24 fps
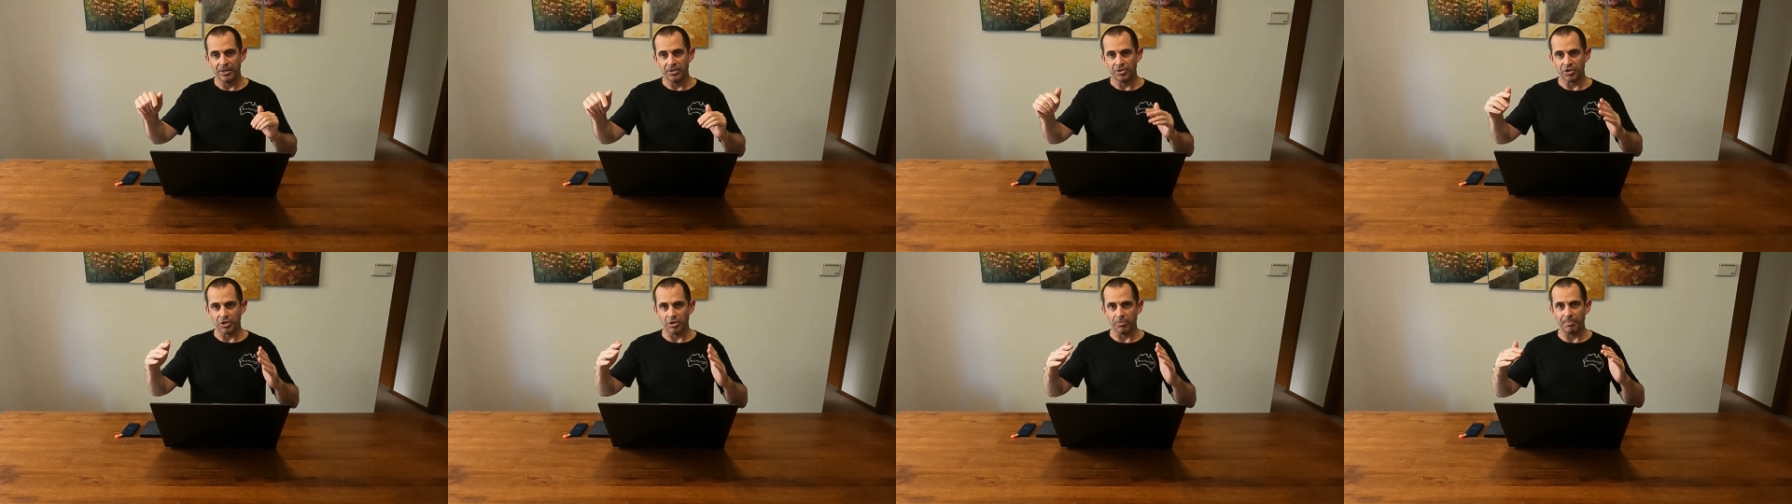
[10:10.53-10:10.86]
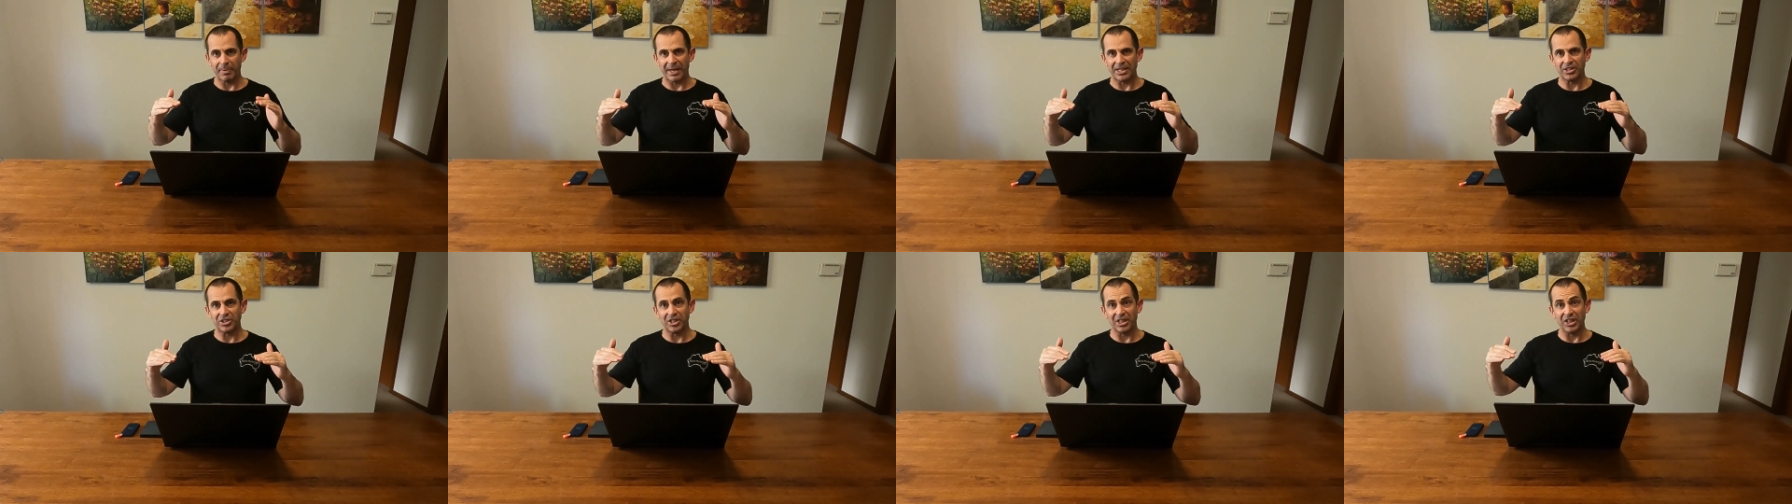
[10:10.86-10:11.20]
So you
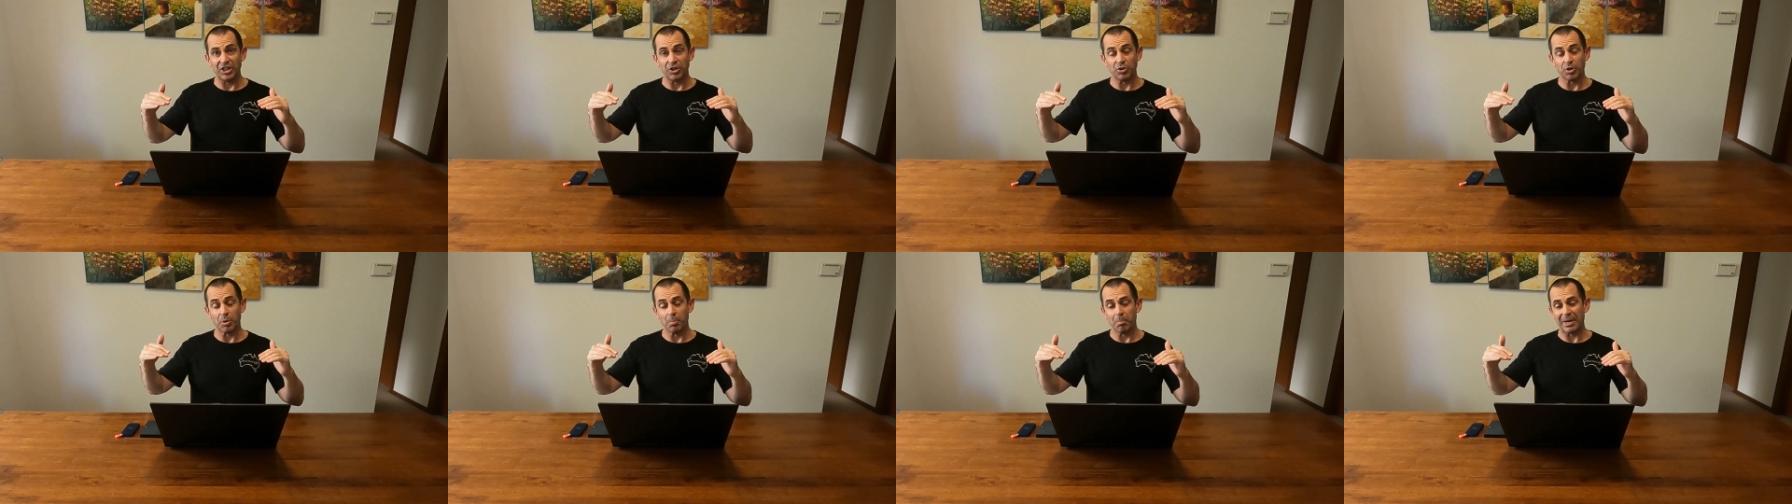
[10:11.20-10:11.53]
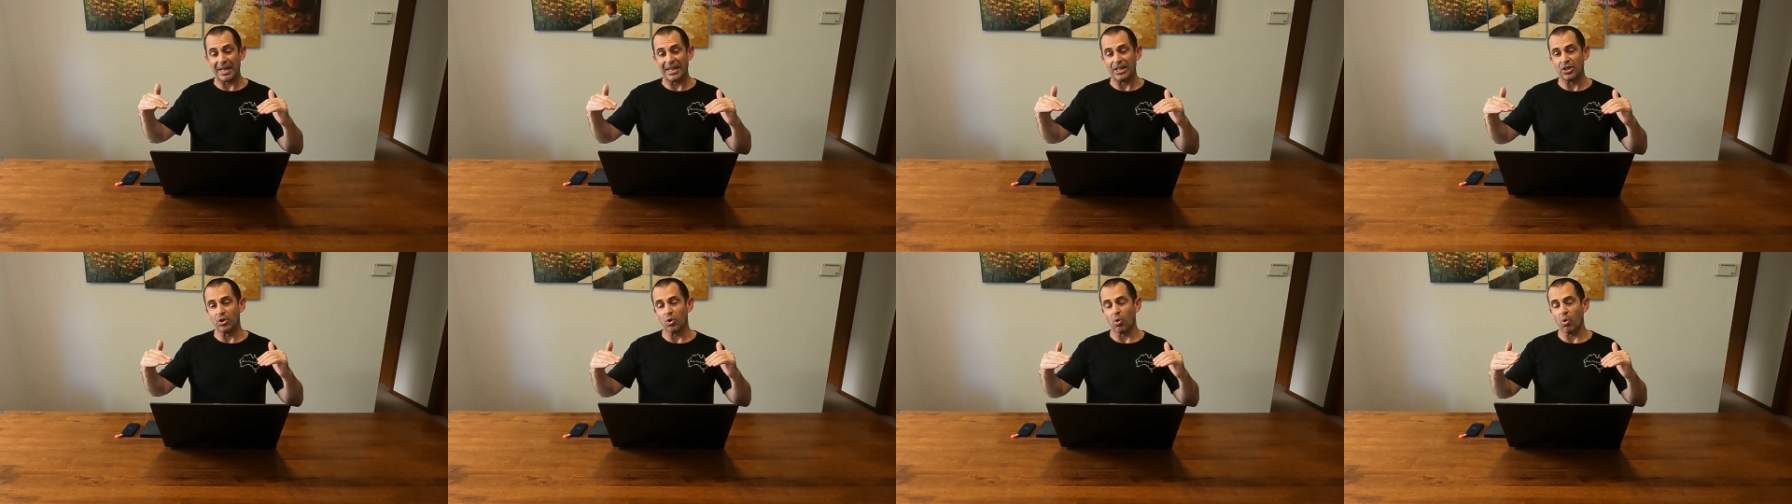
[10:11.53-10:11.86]
basically you can
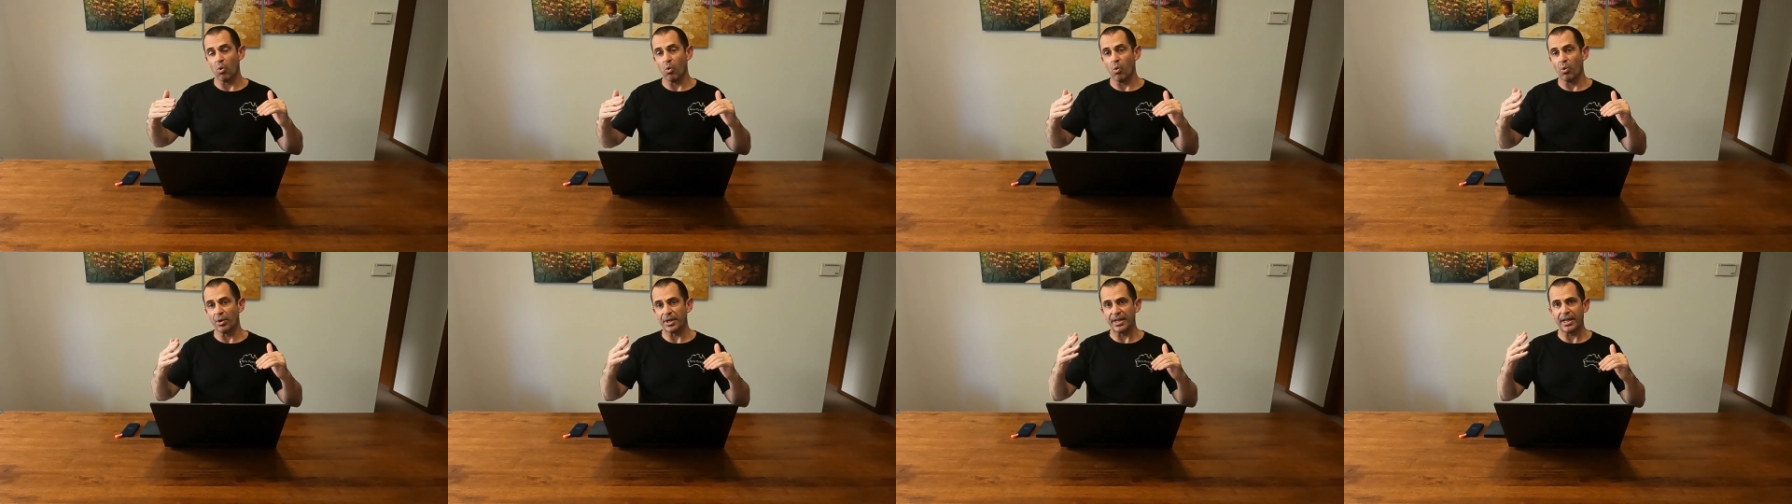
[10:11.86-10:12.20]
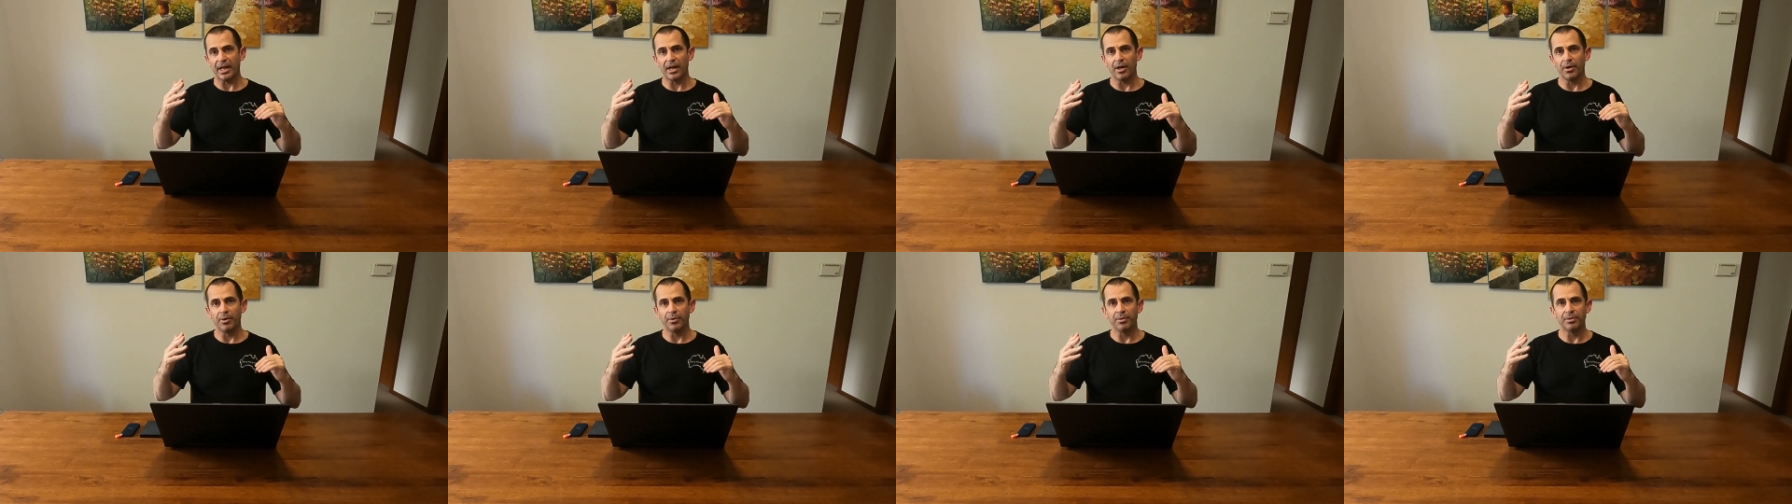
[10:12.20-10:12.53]
blend
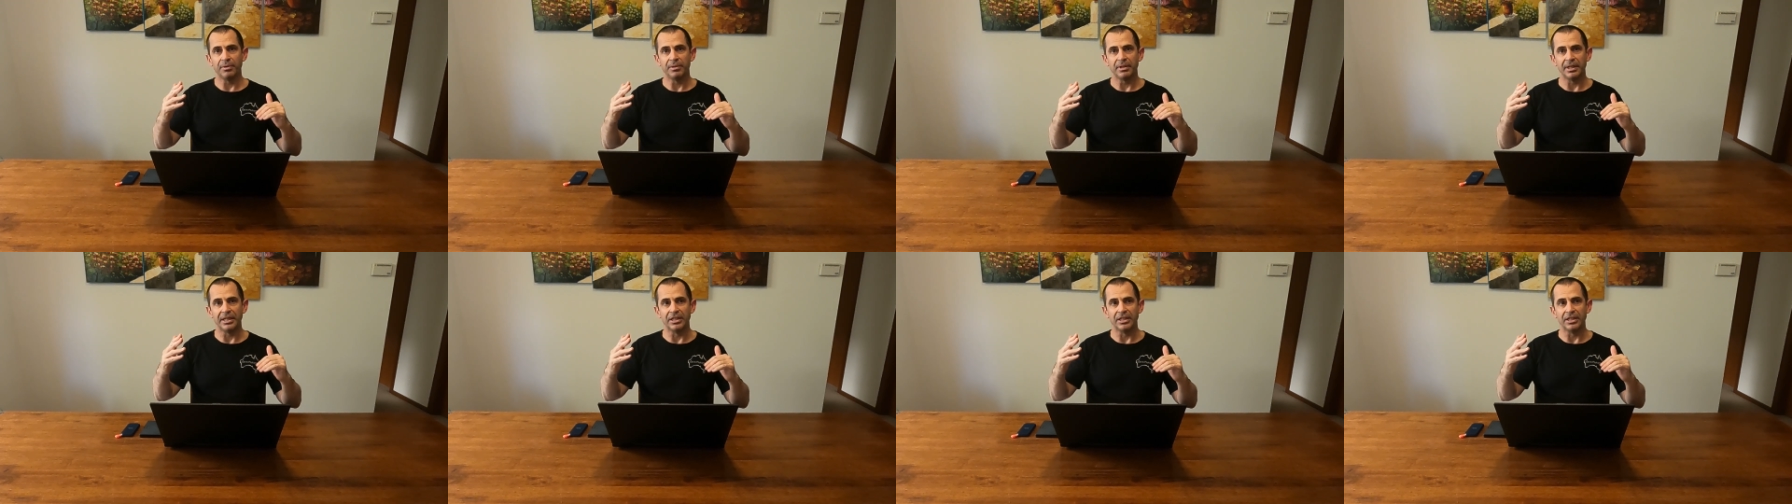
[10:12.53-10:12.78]
audio